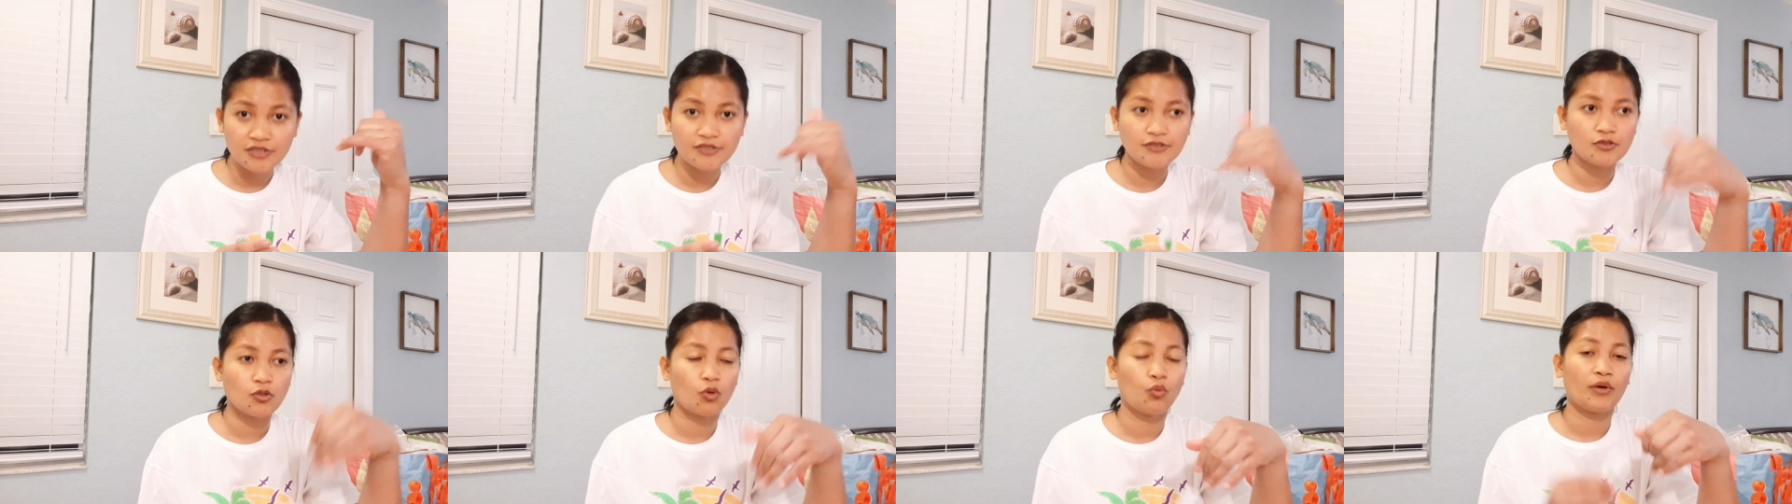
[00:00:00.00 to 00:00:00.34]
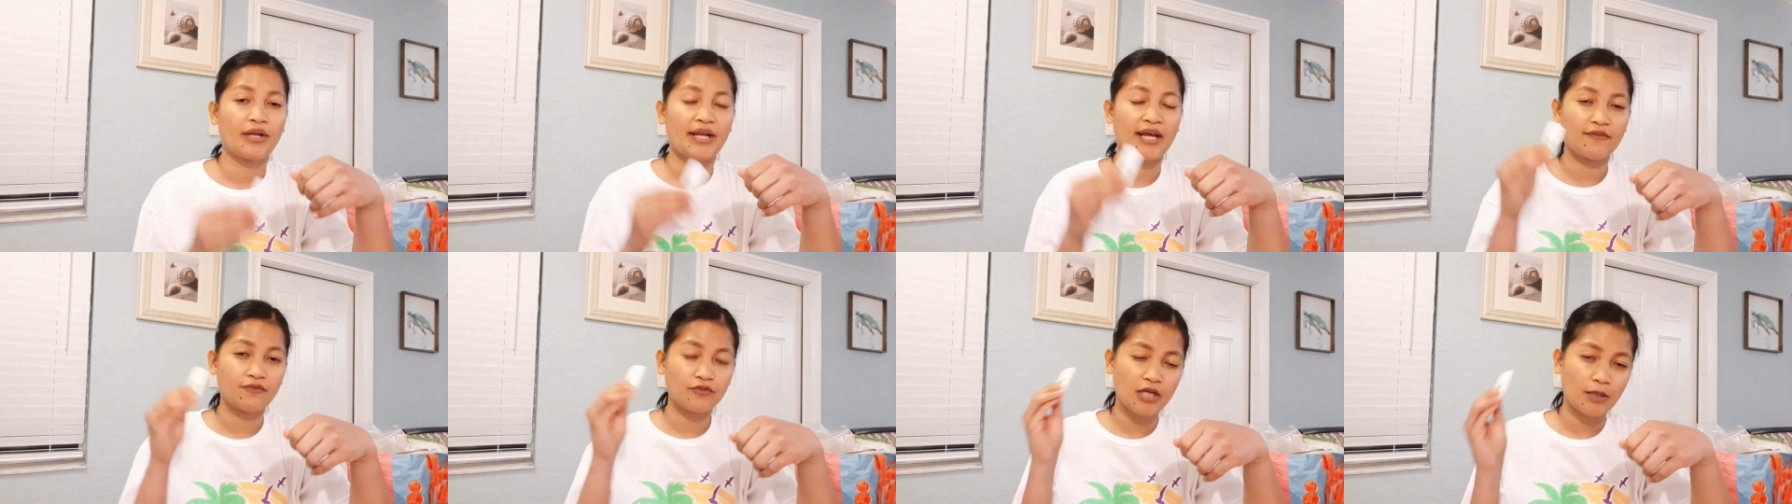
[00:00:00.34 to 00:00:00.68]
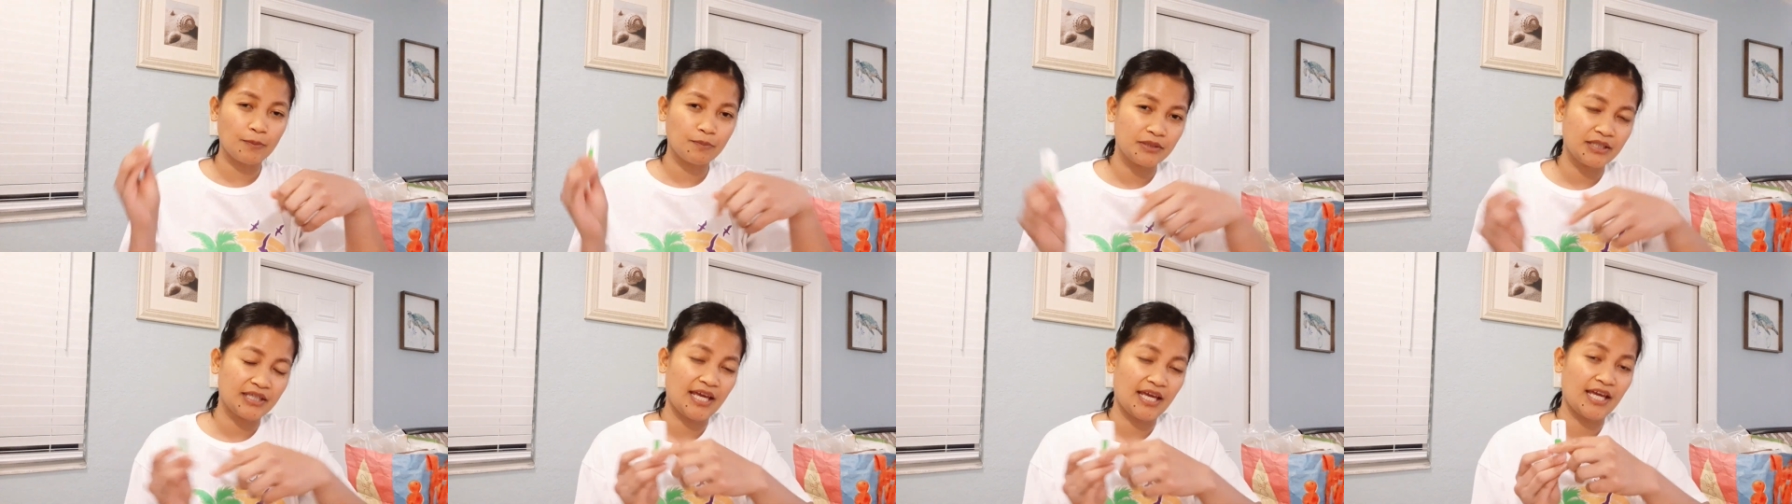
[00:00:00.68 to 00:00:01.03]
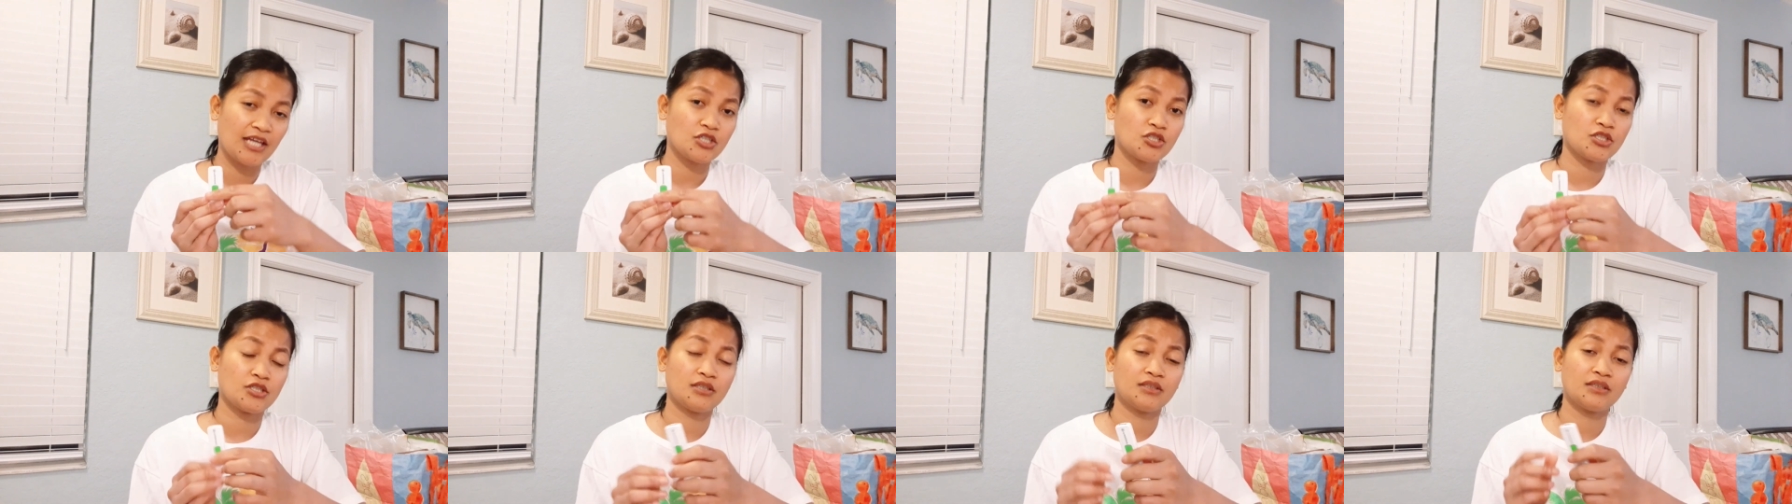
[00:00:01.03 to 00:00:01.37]
So whatever
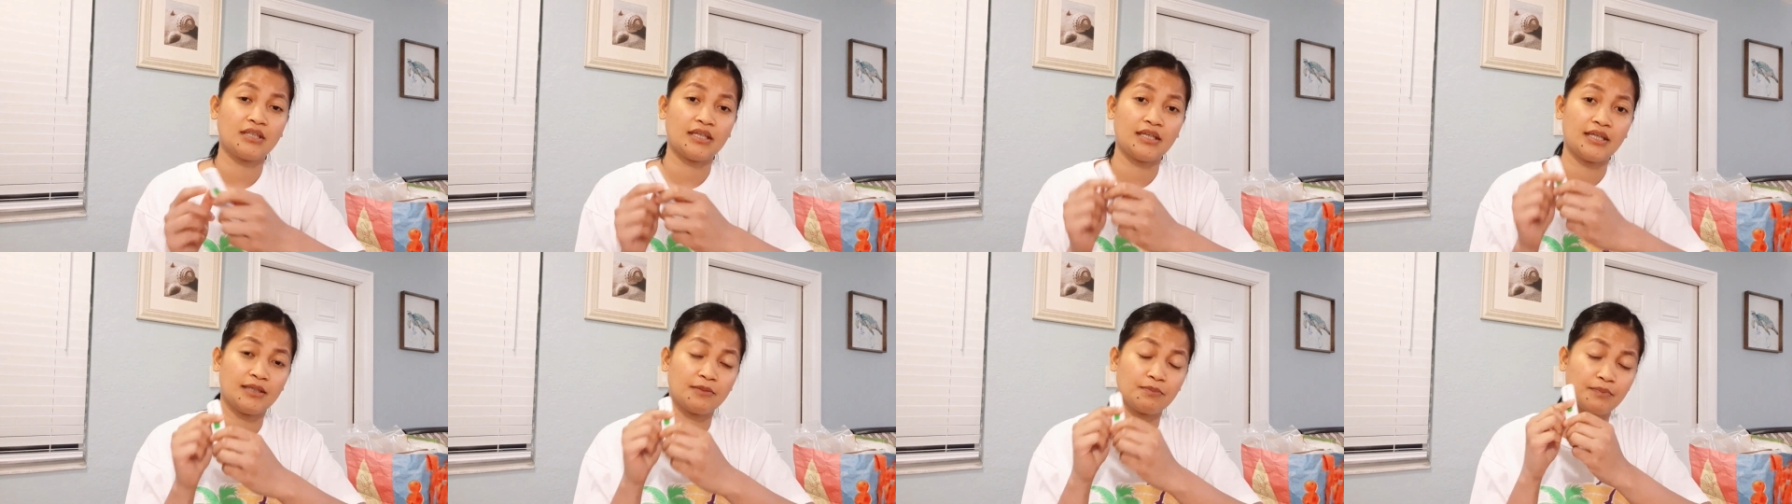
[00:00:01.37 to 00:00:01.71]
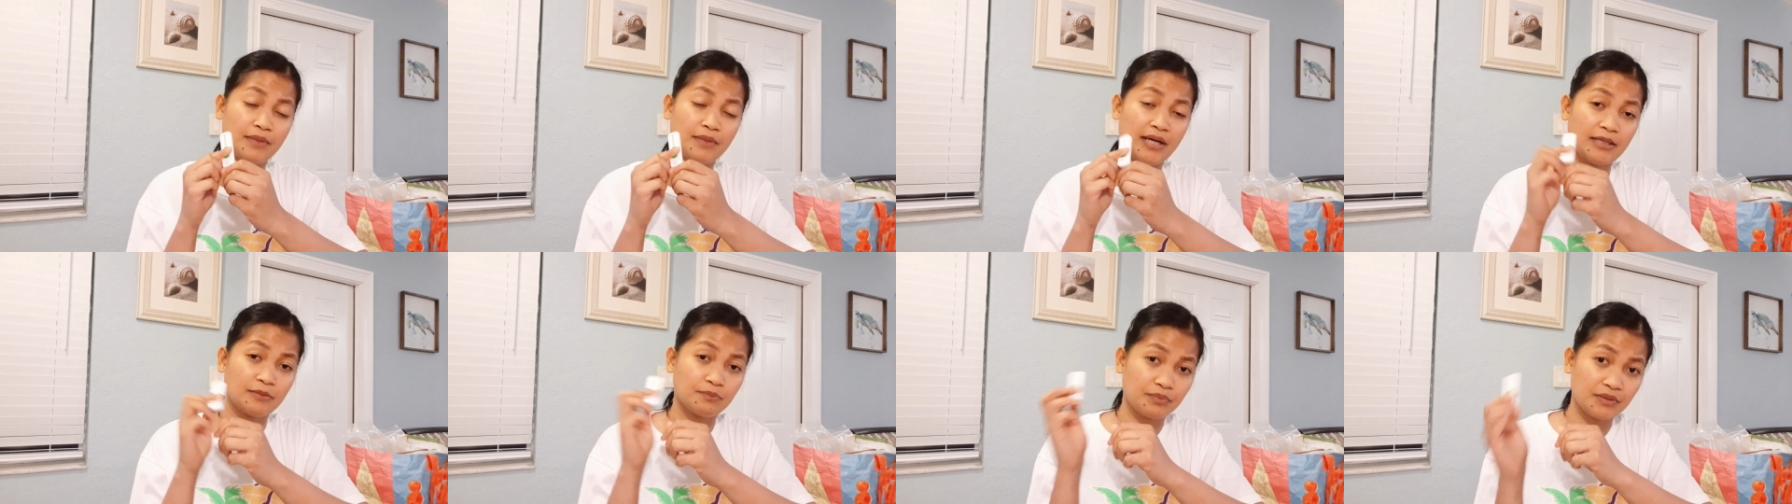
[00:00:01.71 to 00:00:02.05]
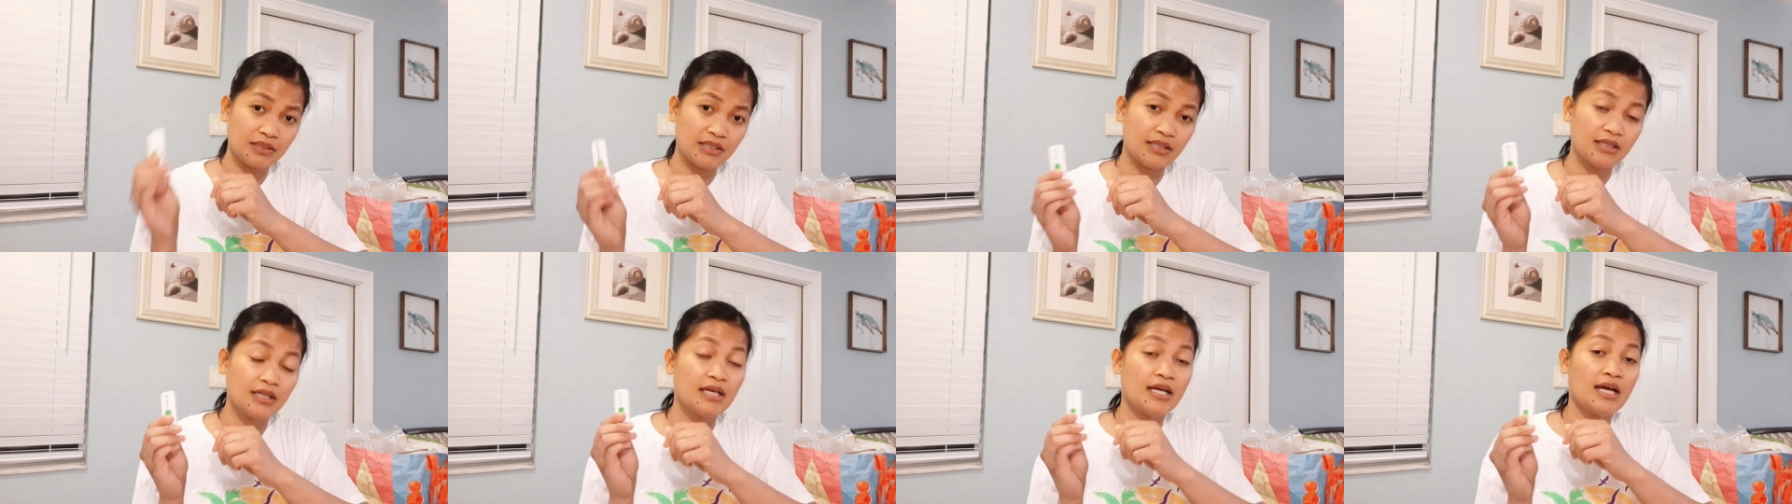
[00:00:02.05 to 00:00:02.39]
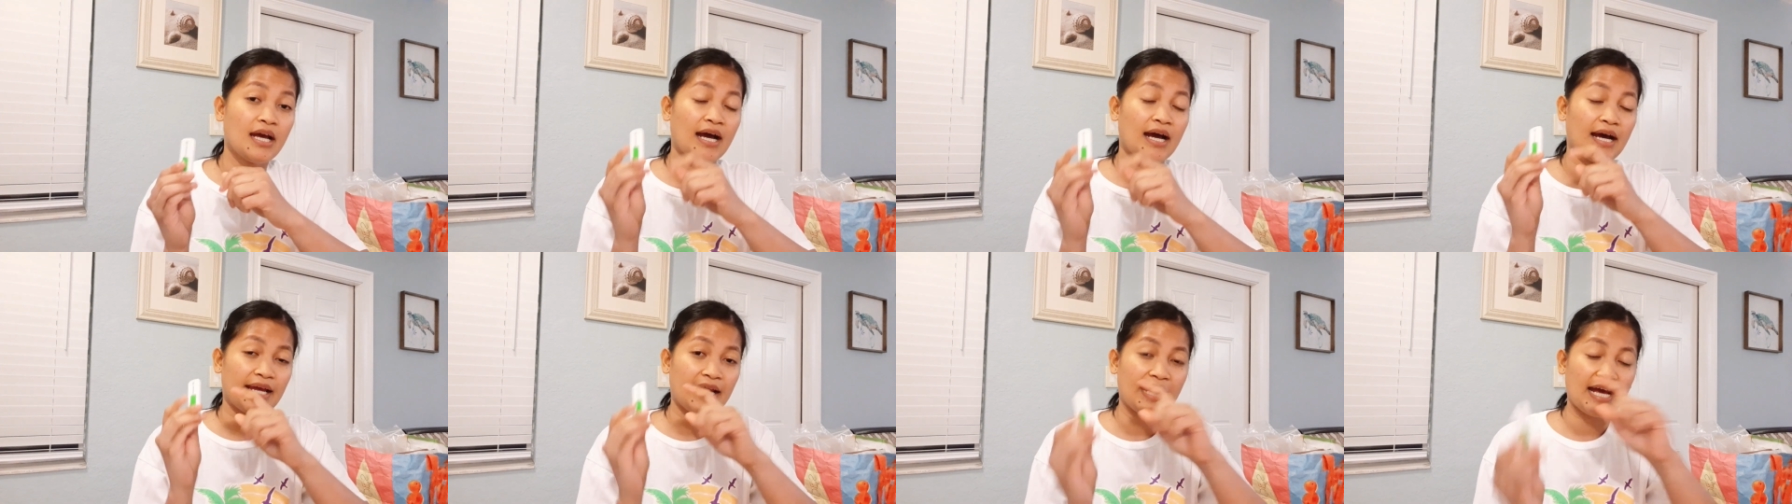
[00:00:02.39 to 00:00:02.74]
application it might be,
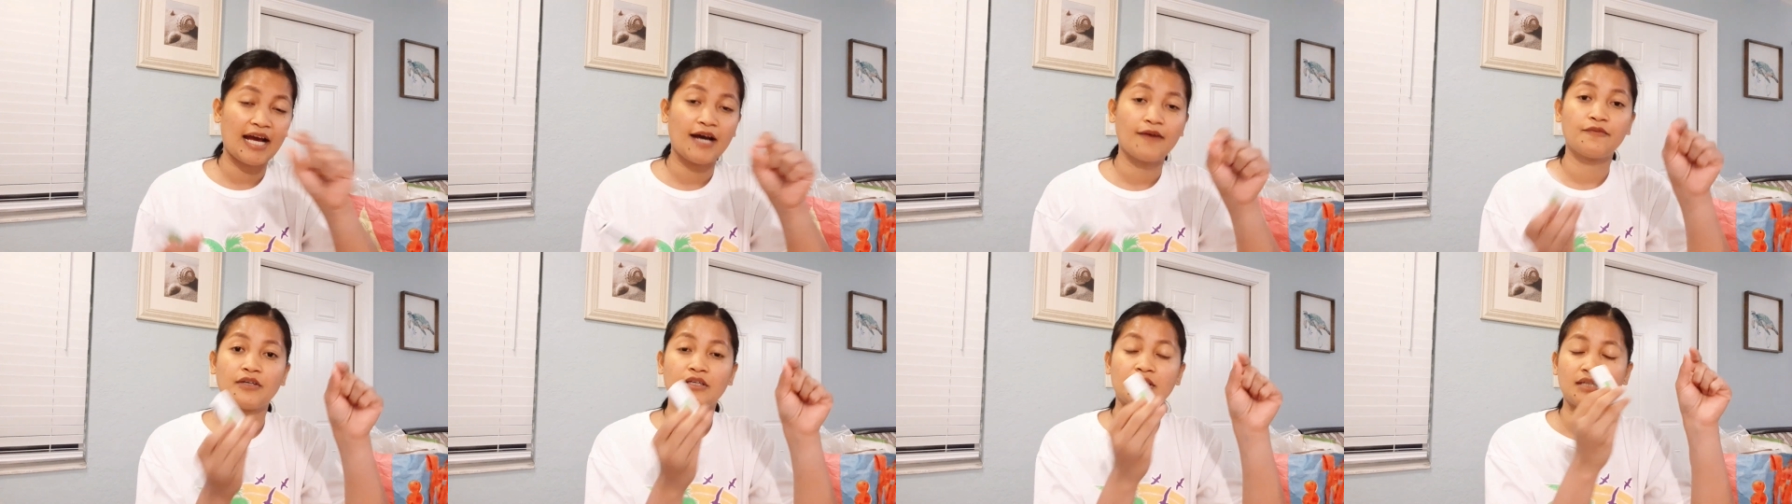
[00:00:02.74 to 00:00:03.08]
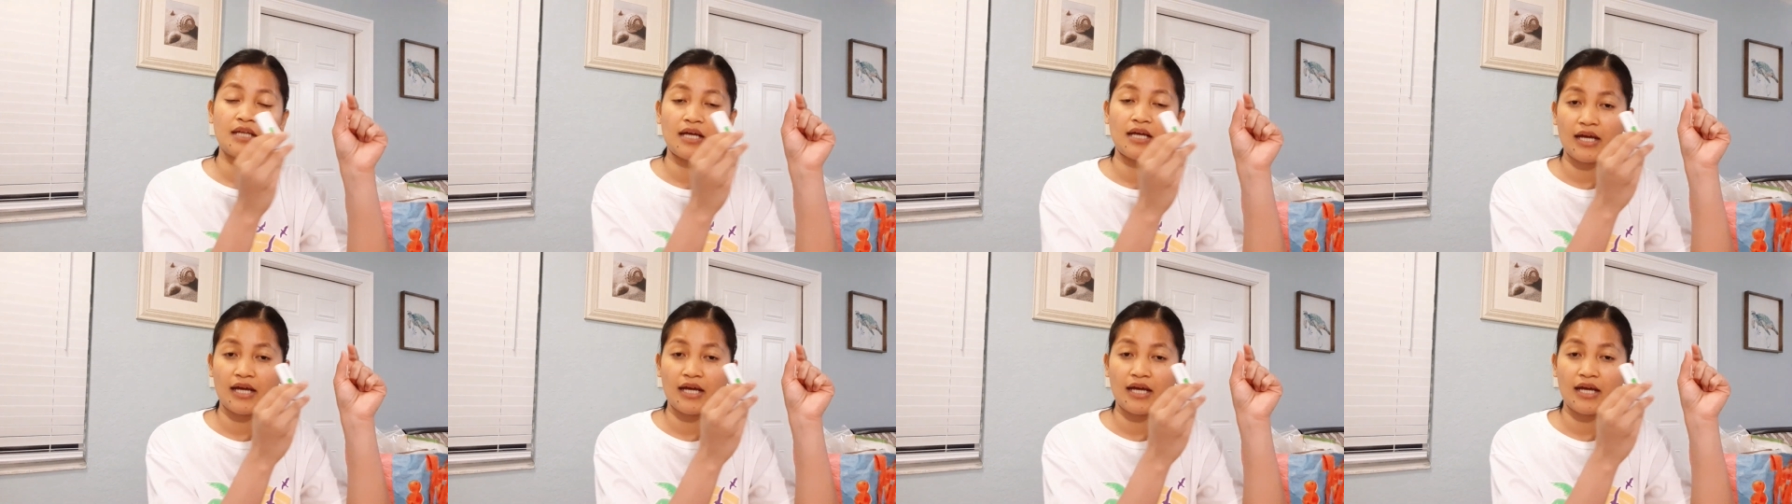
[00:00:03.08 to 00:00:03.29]
I have it